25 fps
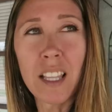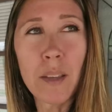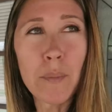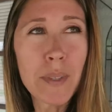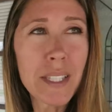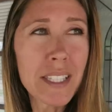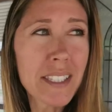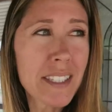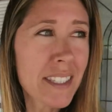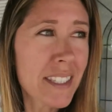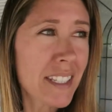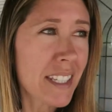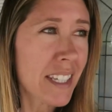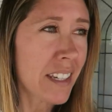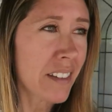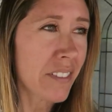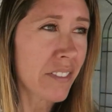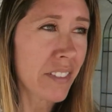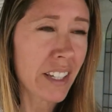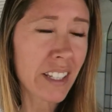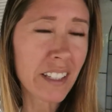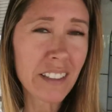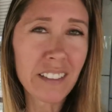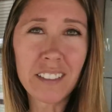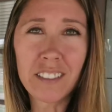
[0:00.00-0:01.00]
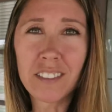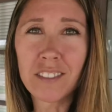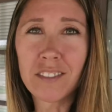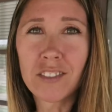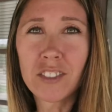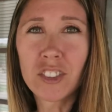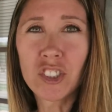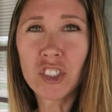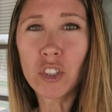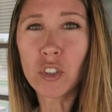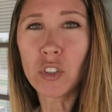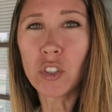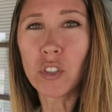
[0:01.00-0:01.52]
Let me see if I can
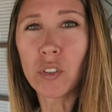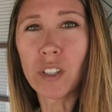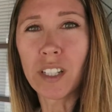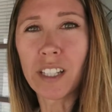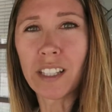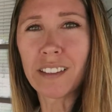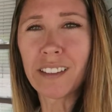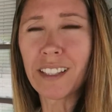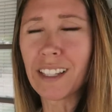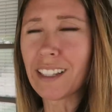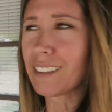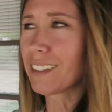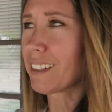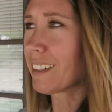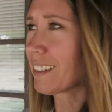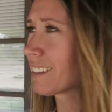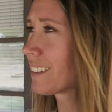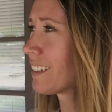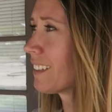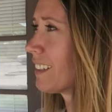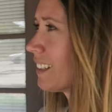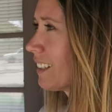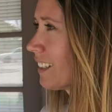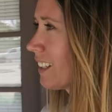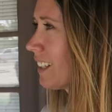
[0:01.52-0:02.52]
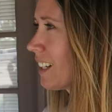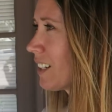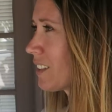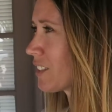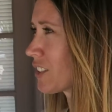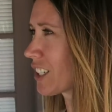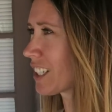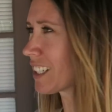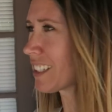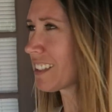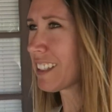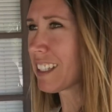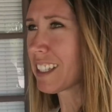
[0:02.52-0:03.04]
show you anything. Like, I'm
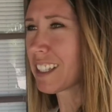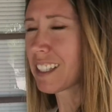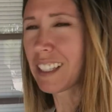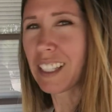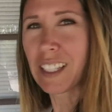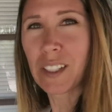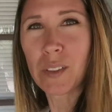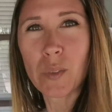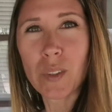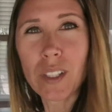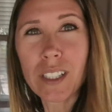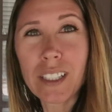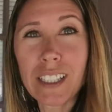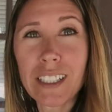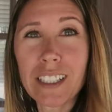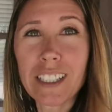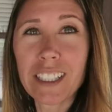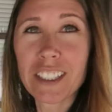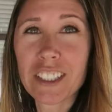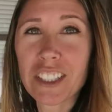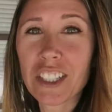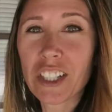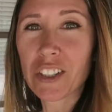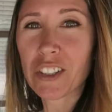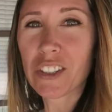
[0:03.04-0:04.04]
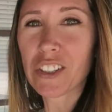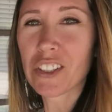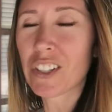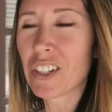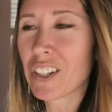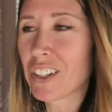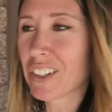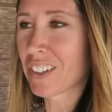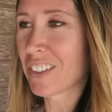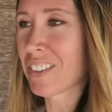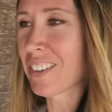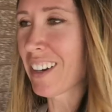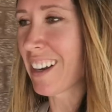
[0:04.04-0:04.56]
trying to think, like, what can I show you
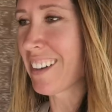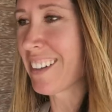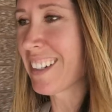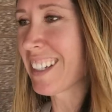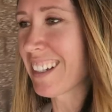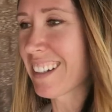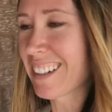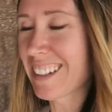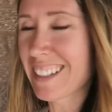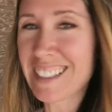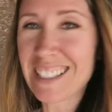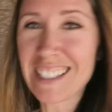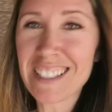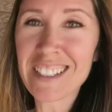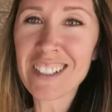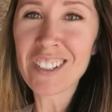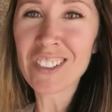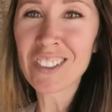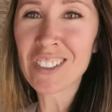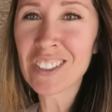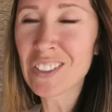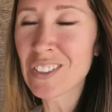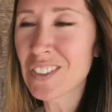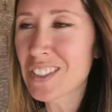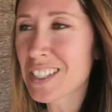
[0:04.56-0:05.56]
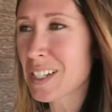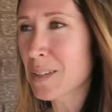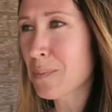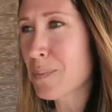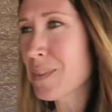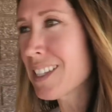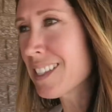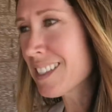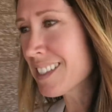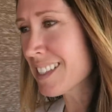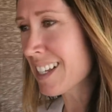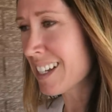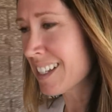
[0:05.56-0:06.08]
around here? Because it's all closed up
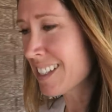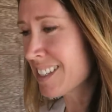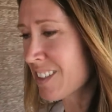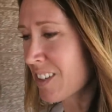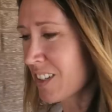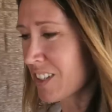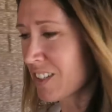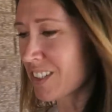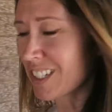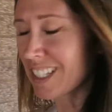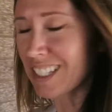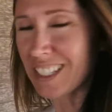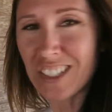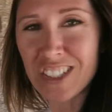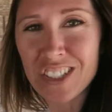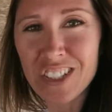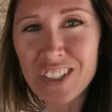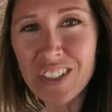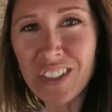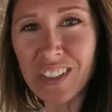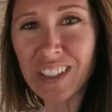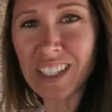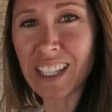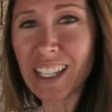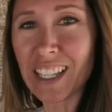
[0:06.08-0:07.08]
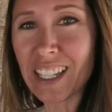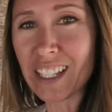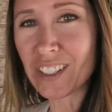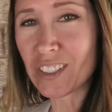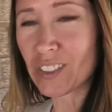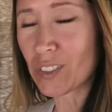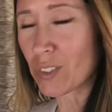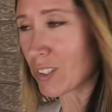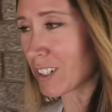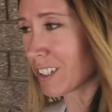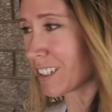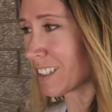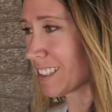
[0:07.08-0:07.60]
inside, so I don't get to show you the
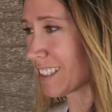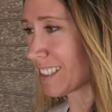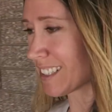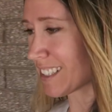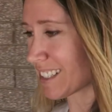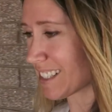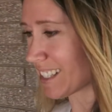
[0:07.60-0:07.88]
indoors